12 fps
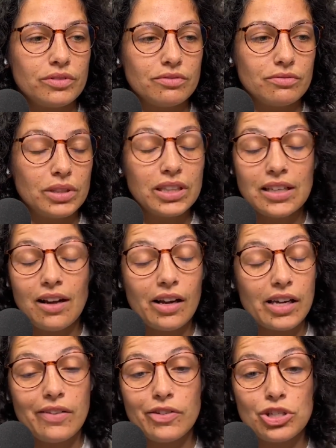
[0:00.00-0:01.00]
really not
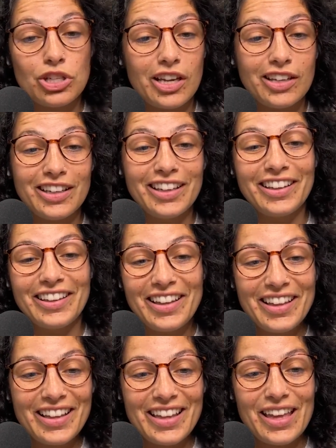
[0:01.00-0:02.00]
give a shit
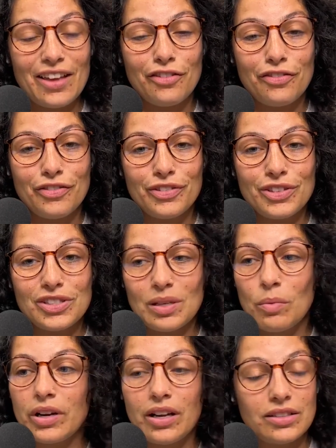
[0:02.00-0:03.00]
if
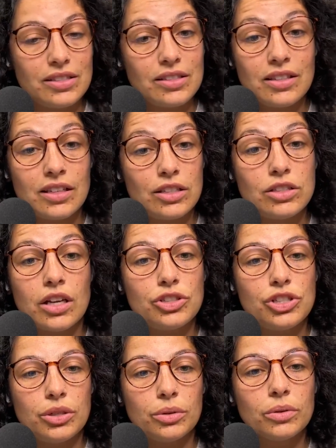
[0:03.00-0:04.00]
someone else is going to
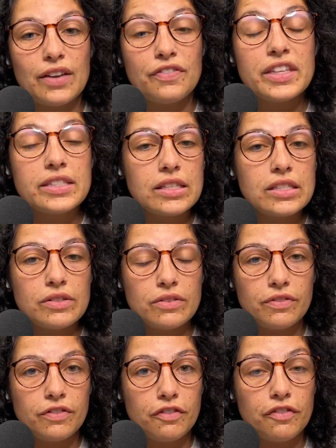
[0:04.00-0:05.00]
judge you. If this is
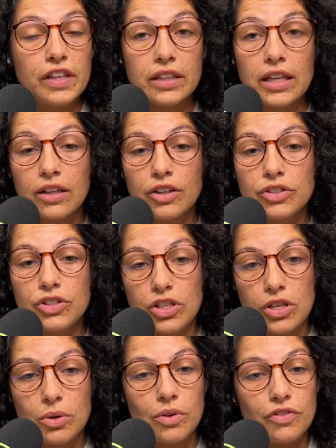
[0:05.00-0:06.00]
feeling good to
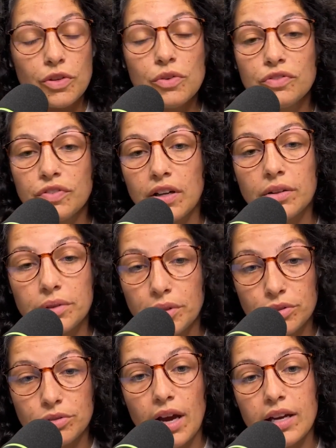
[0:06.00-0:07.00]
you, if you've followed your
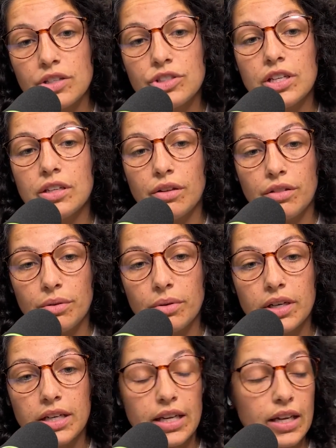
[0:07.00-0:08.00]
strategy and
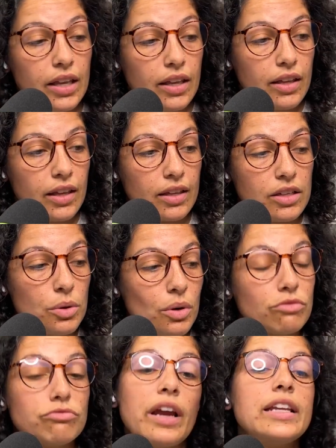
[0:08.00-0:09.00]
authority and you are
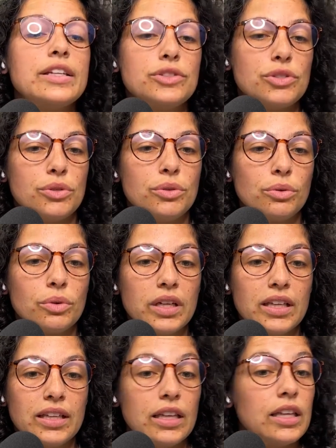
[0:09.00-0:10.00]
ready to
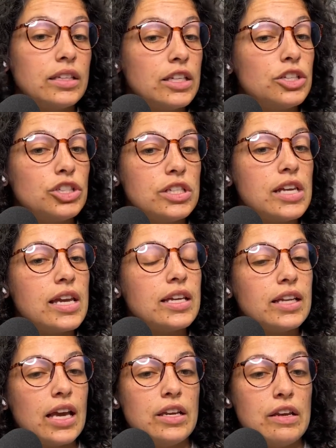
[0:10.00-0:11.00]
initiate
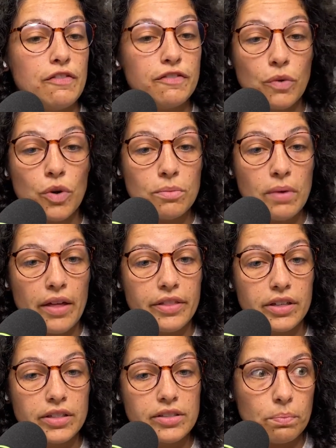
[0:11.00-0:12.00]
and inform
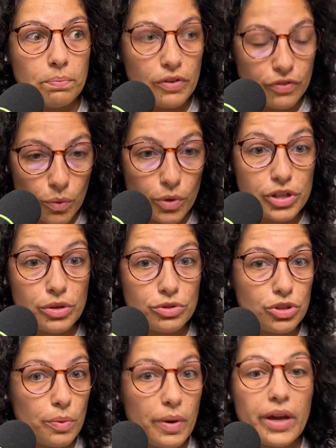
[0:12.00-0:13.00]
others before you're
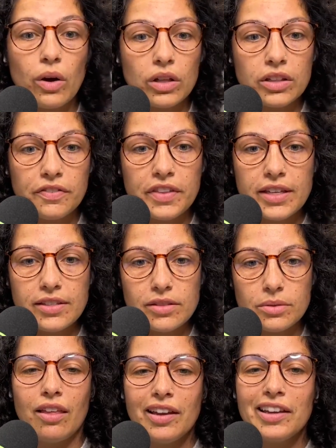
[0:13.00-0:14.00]
doing all of this,
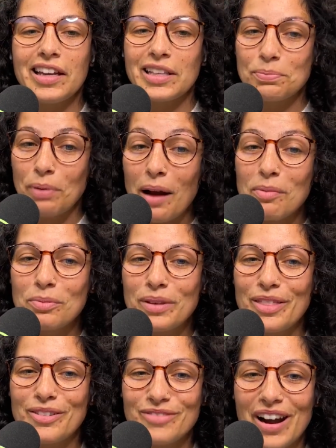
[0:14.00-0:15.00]
it's probably
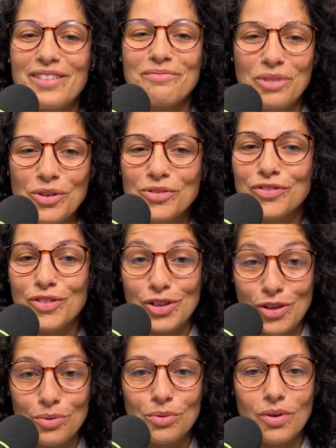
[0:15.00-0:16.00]
the right move for
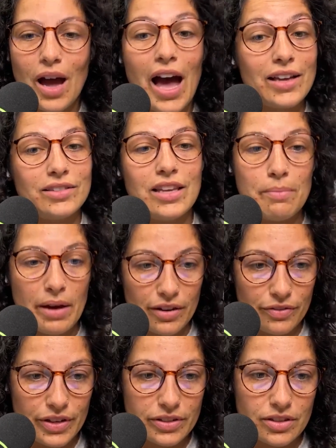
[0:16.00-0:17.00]
you as a
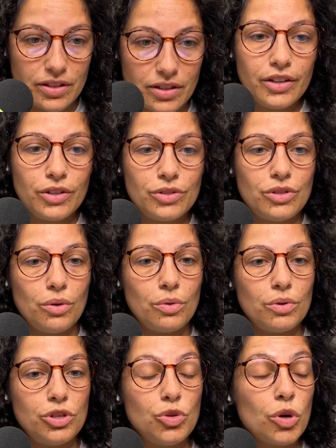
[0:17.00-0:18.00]
manifester. So
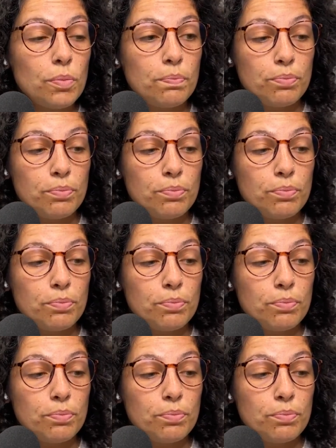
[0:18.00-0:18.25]
your